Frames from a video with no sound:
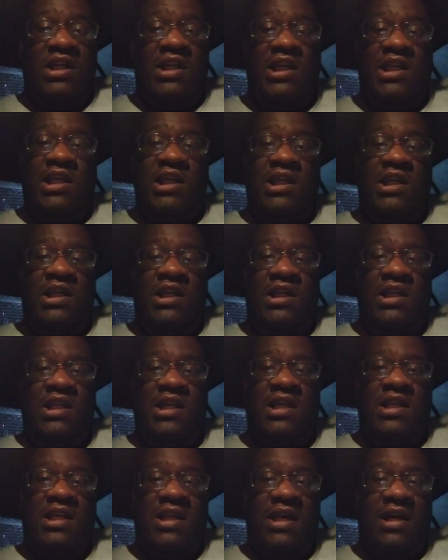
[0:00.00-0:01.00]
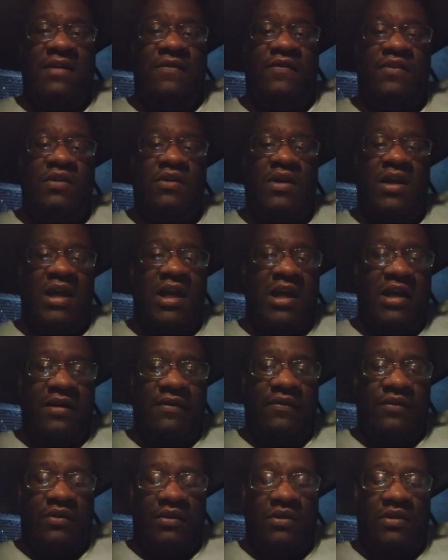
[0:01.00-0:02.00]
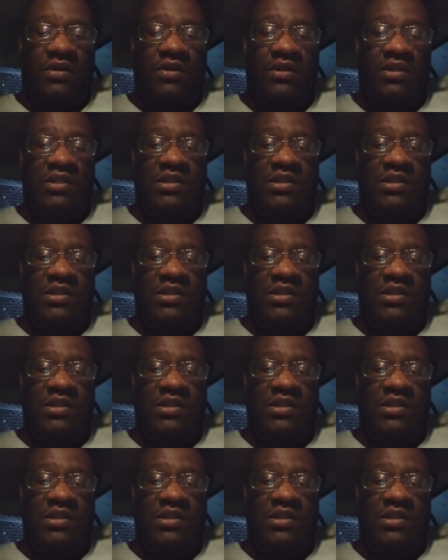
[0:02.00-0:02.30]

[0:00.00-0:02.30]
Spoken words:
He never ever